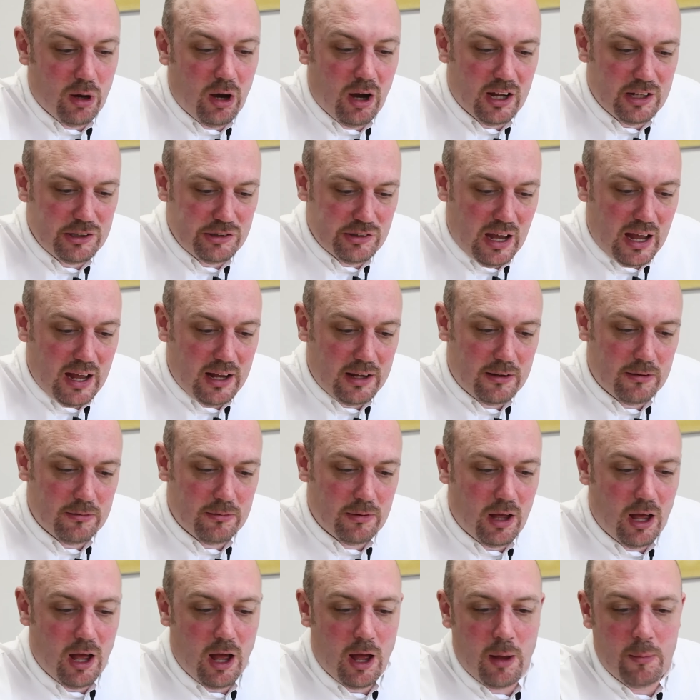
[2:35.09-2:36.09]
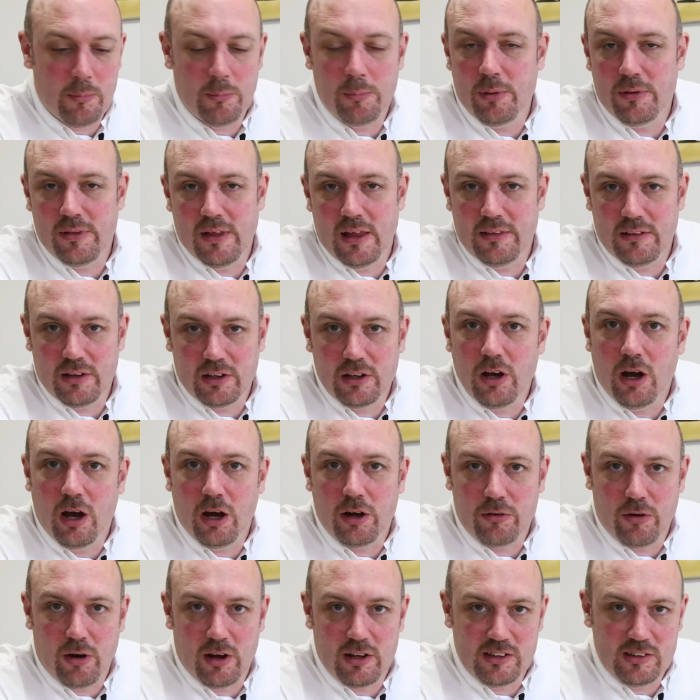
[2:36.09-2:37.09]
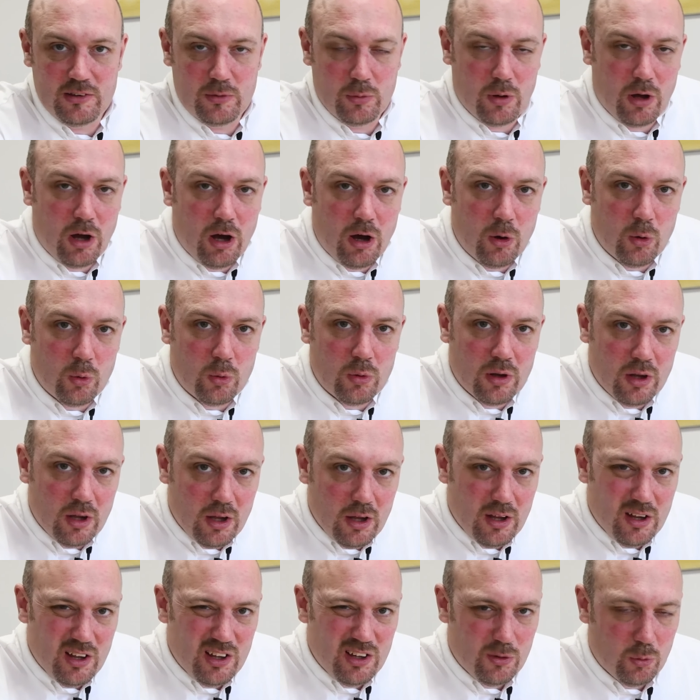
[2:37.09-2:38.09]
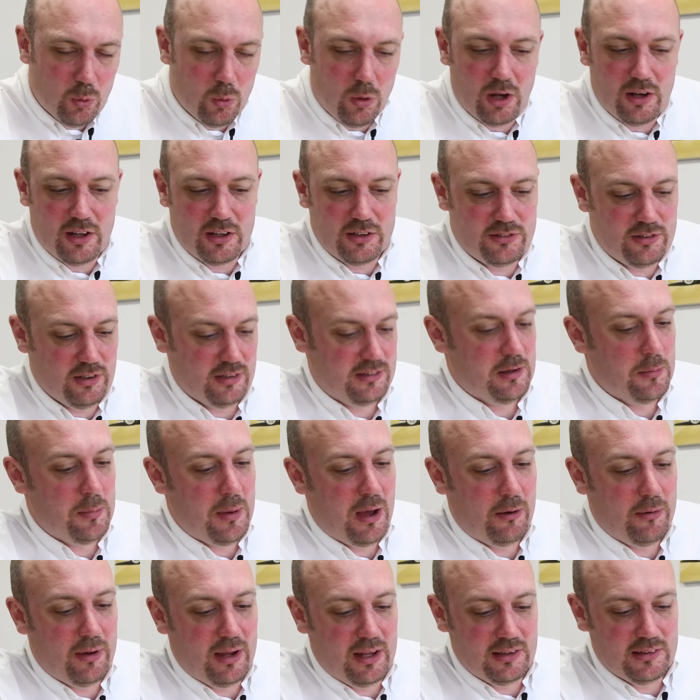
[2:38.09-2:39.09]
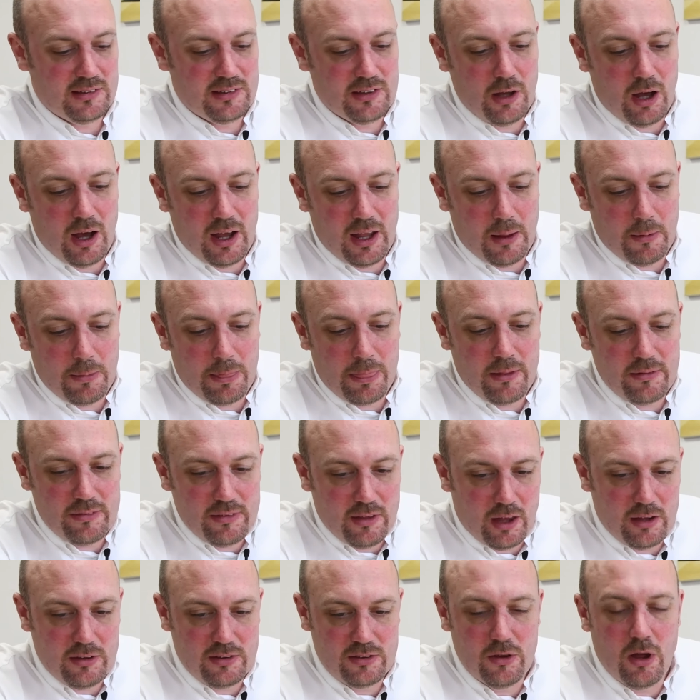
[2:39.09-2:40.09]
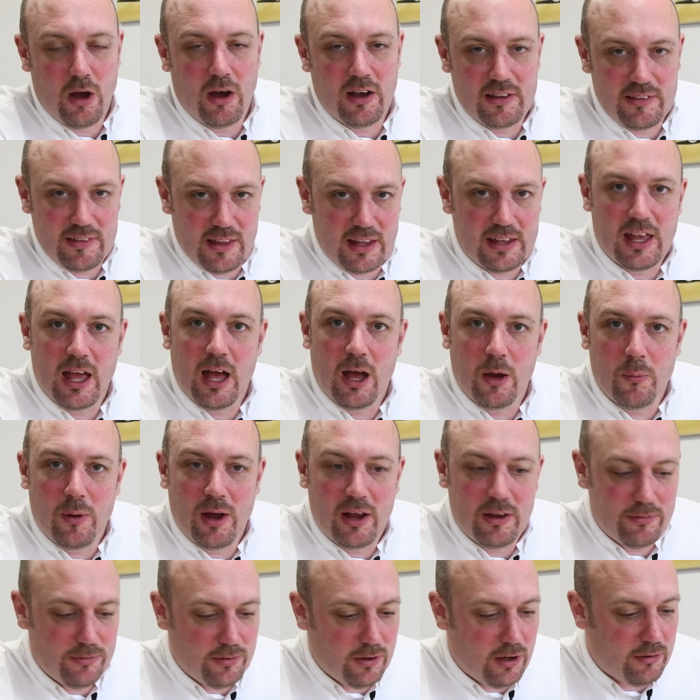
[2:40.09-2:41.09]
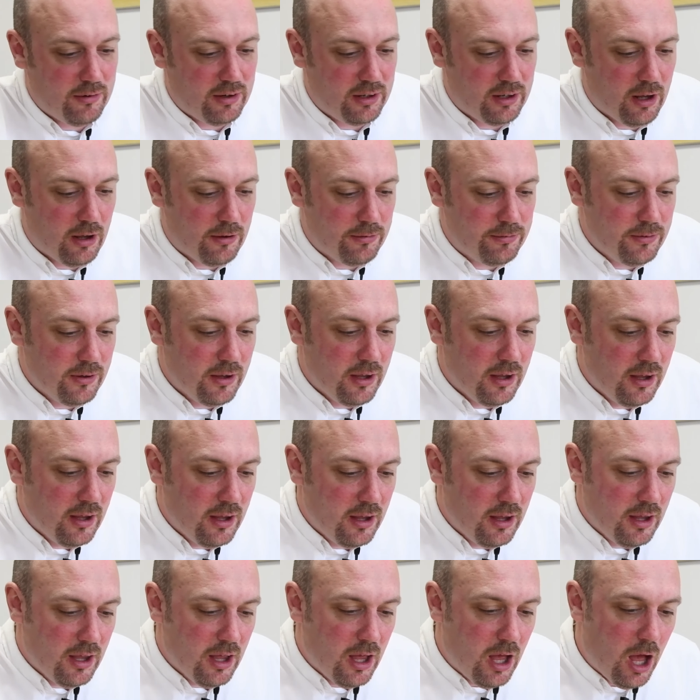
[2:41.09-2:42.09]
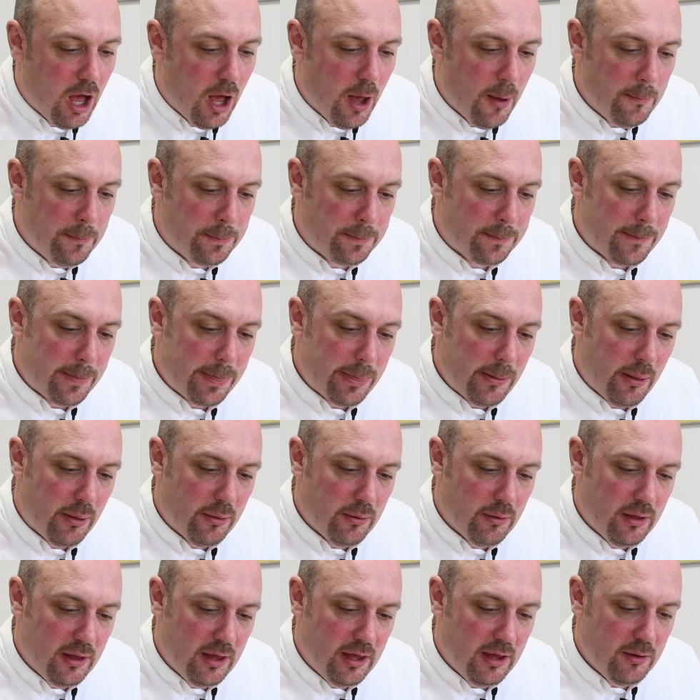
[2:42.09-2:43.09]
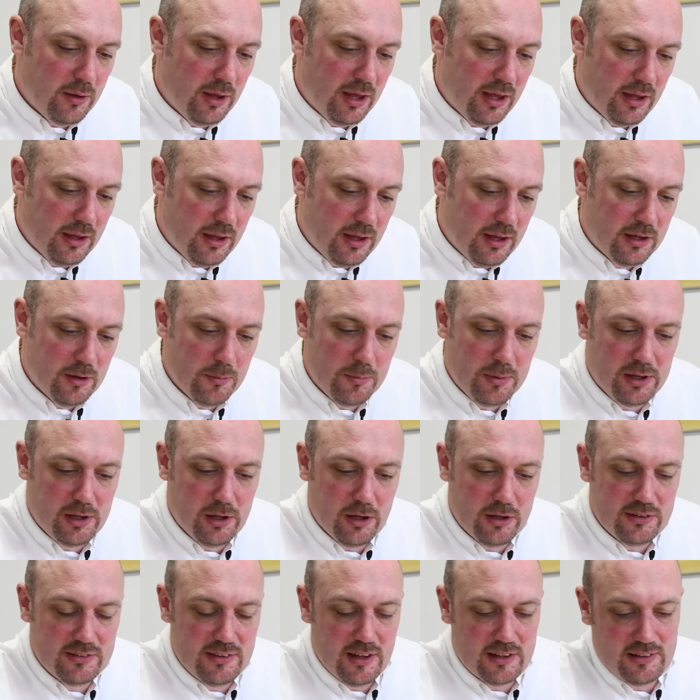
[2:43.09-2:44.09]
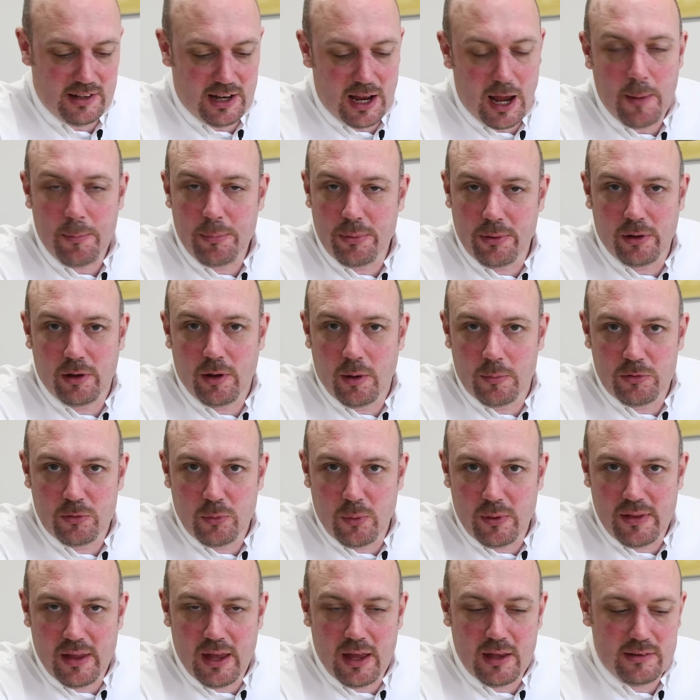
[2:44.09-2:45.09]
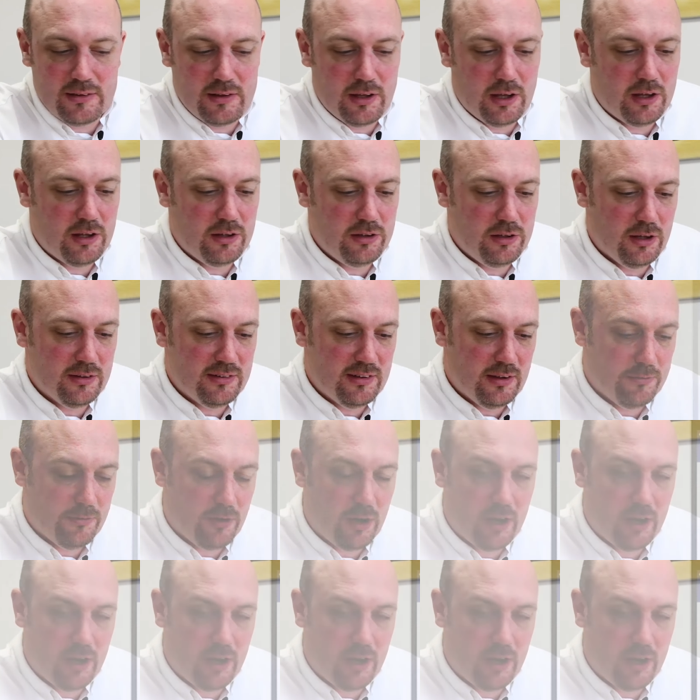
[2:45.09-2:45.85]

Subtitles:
hijack, but then the car grinds to a halt while it's just about in sight. So it's nice, they get away far enough. It could be used, there's an app that comes with it, so you can use it